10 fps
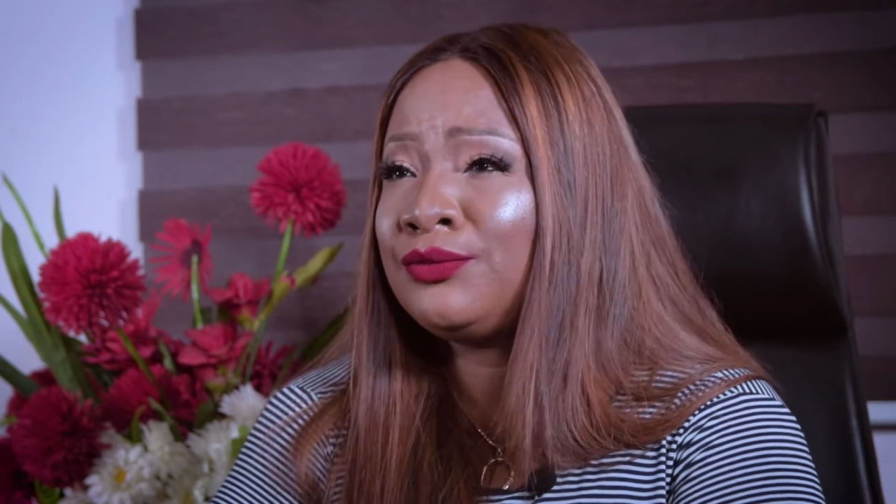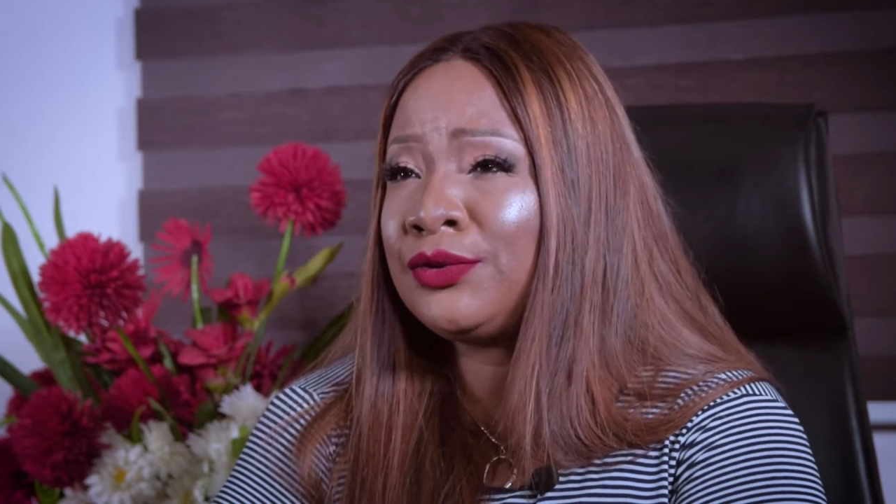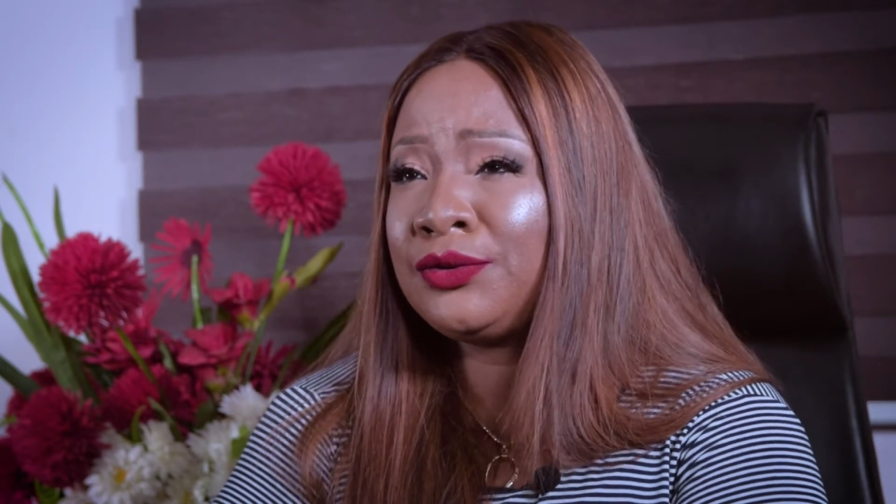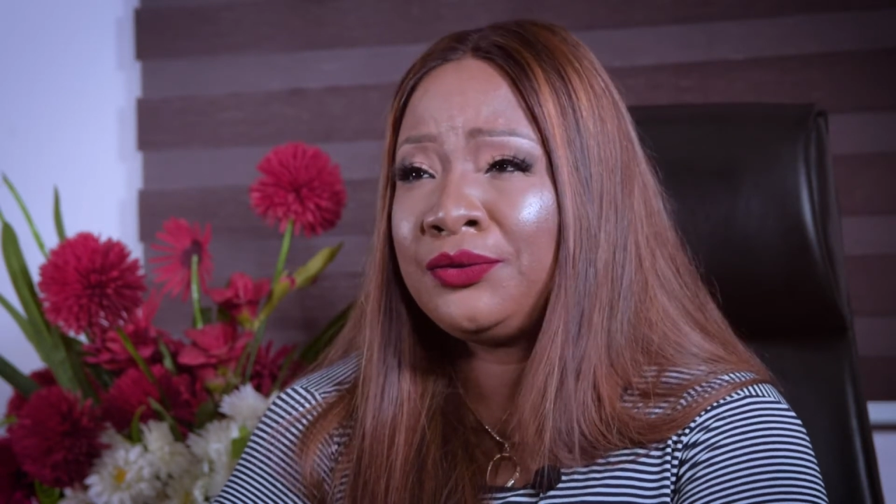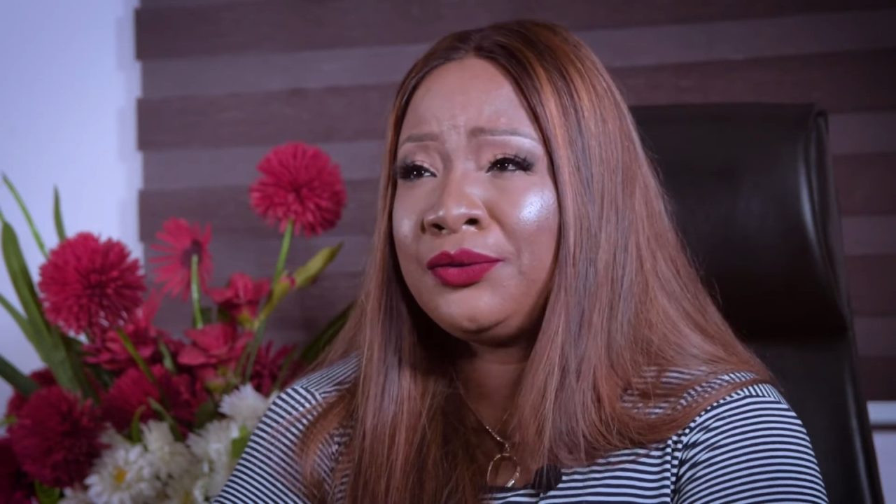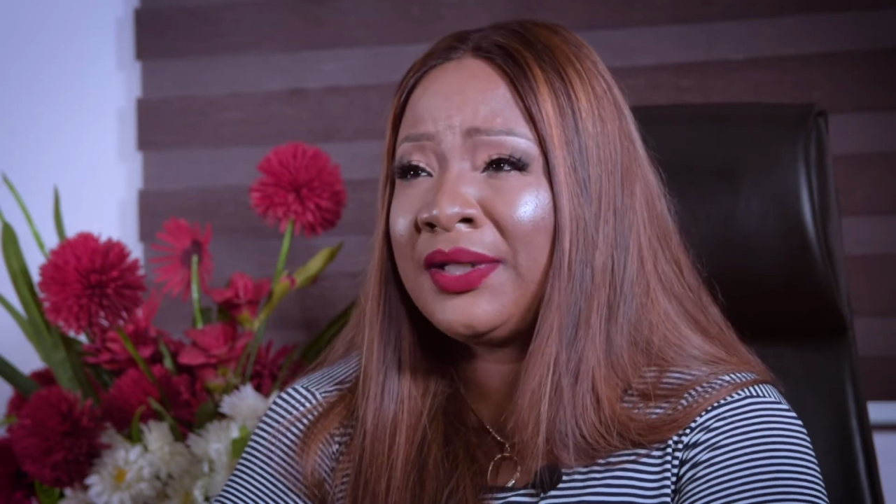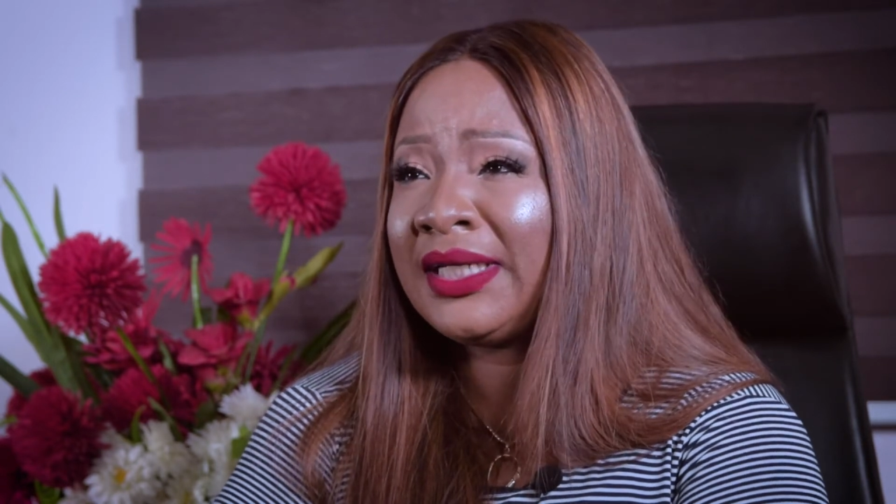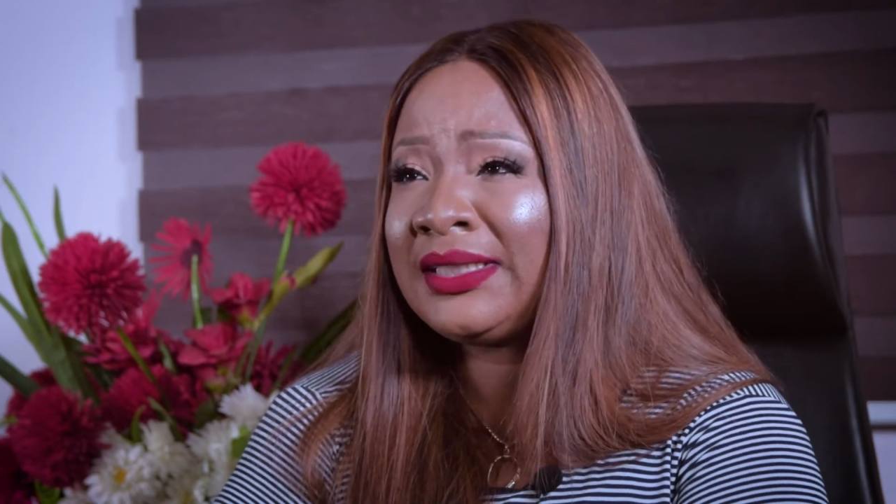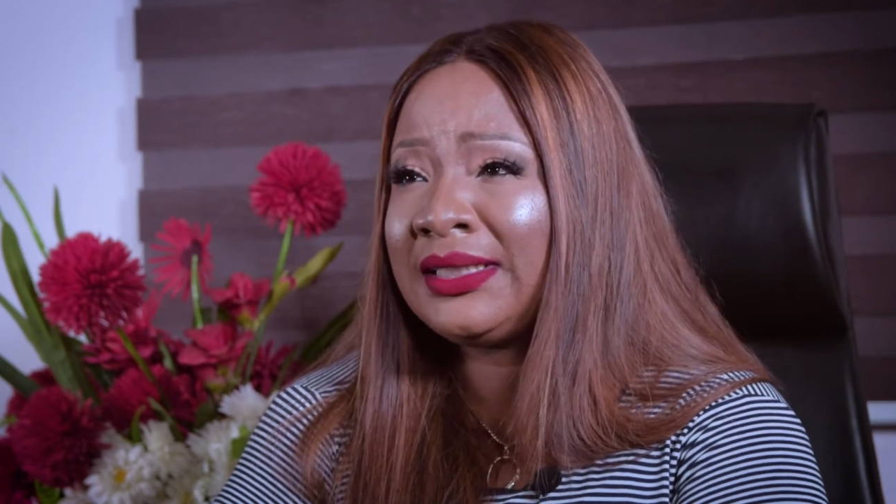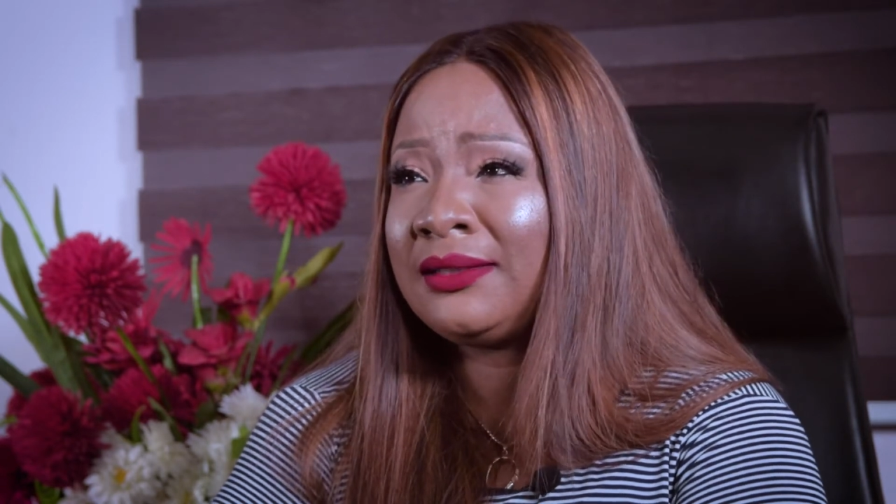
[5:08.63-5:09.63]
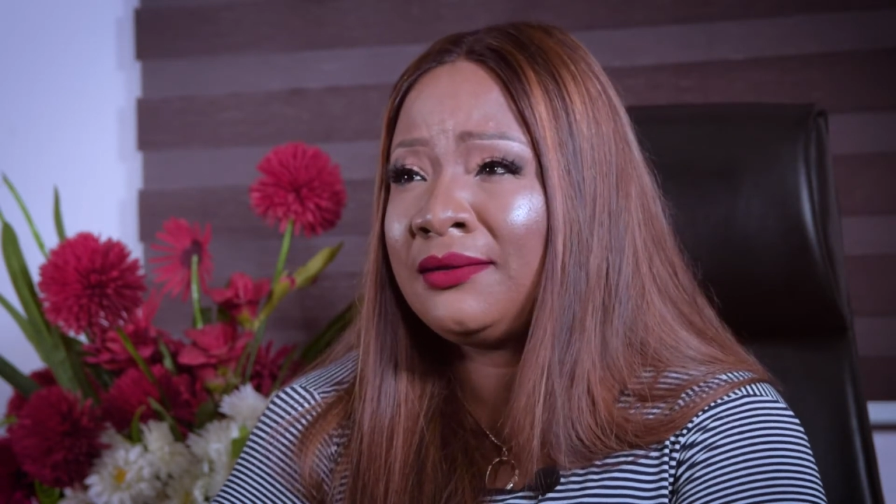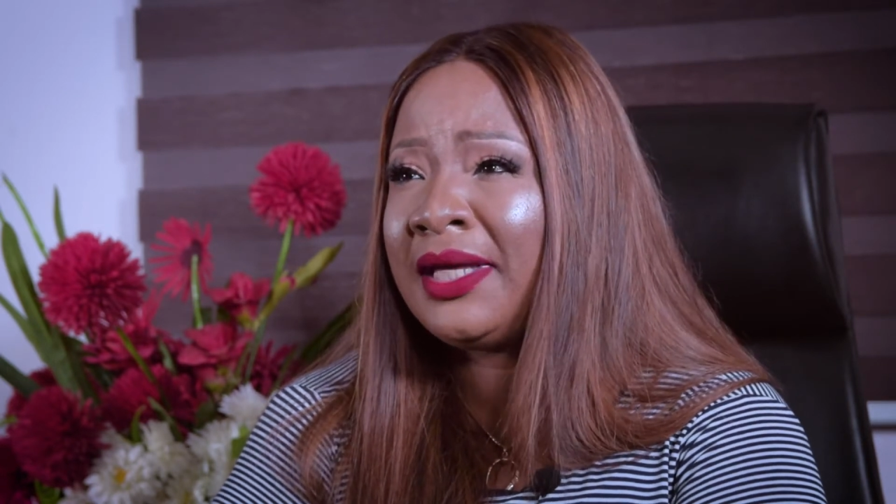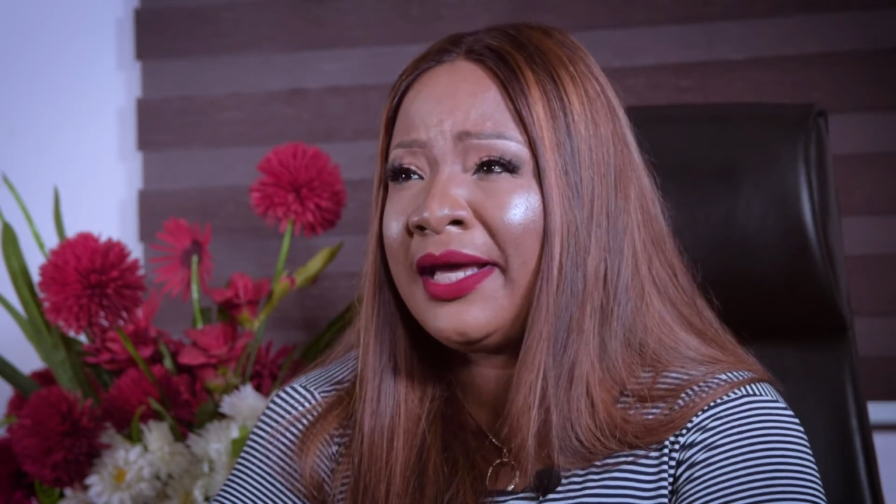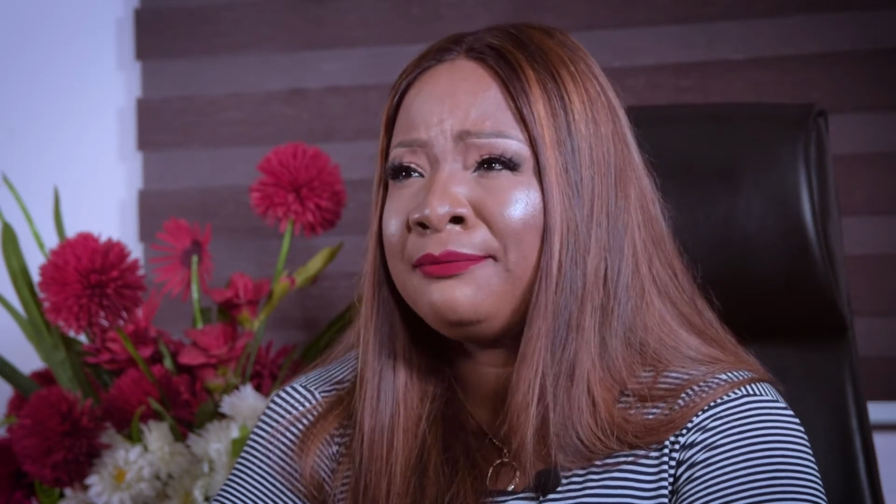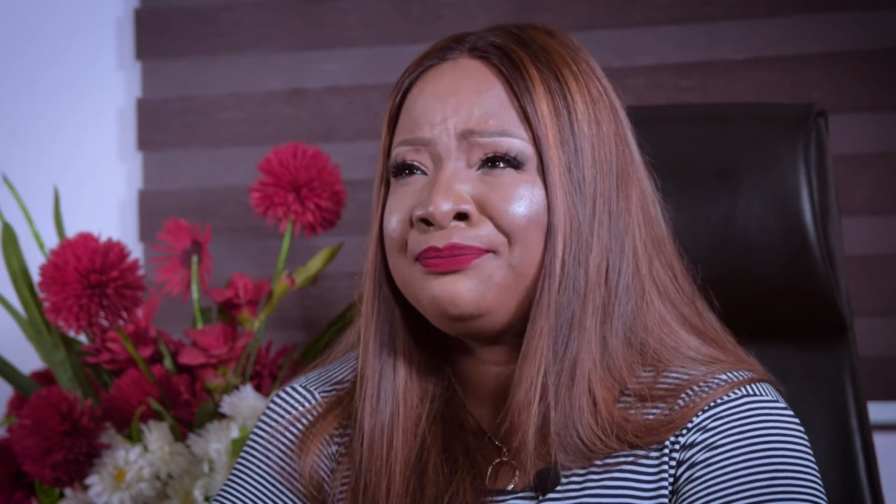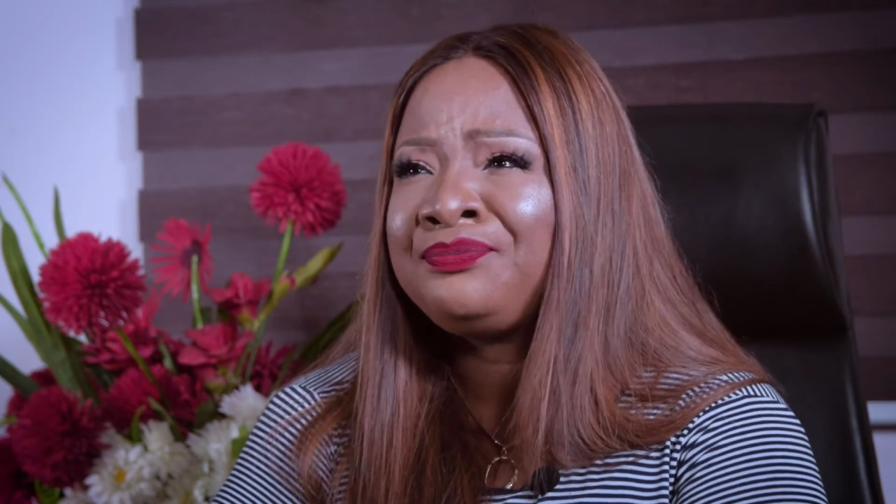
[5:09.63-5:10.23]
surrogacy, okay?